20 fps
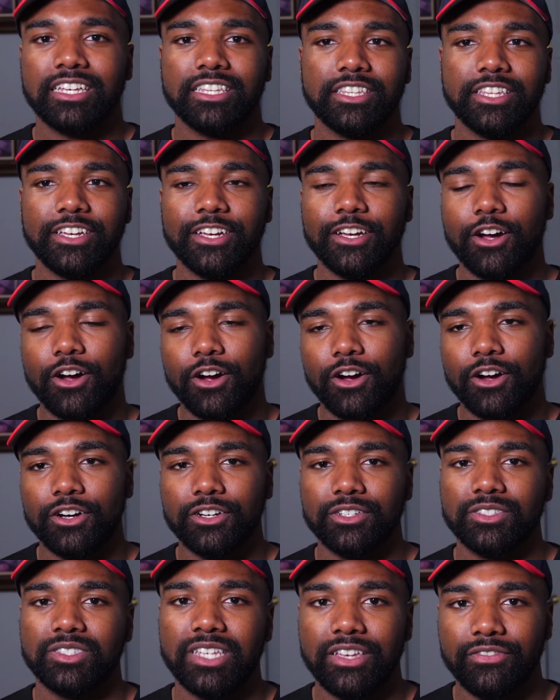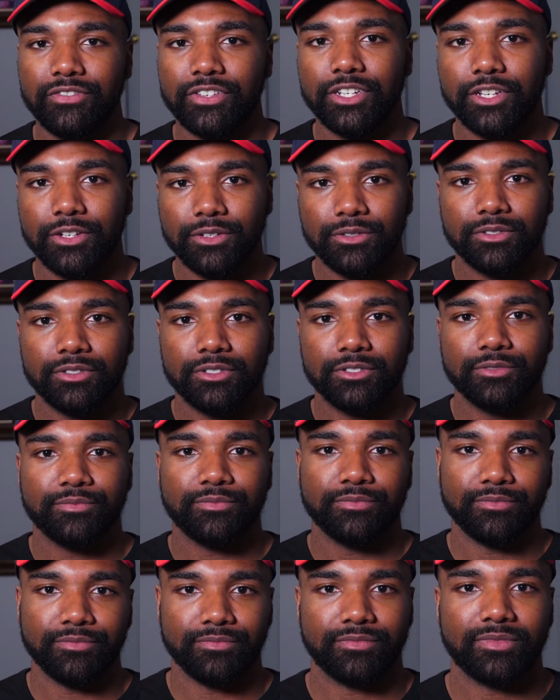there are 7 notes
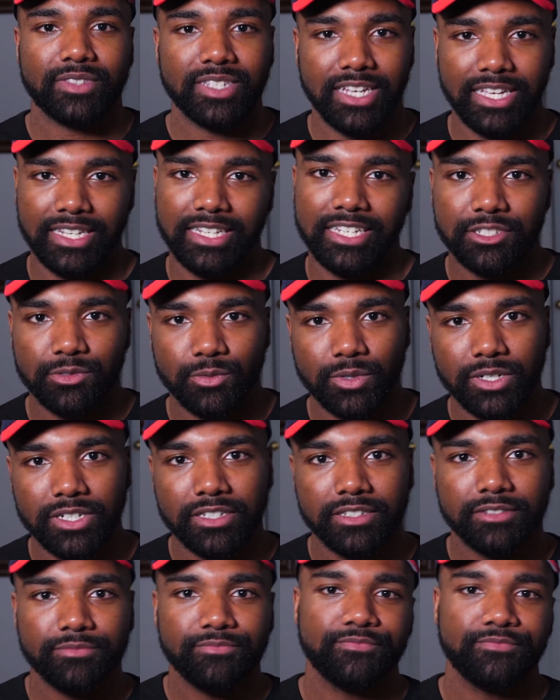in each one.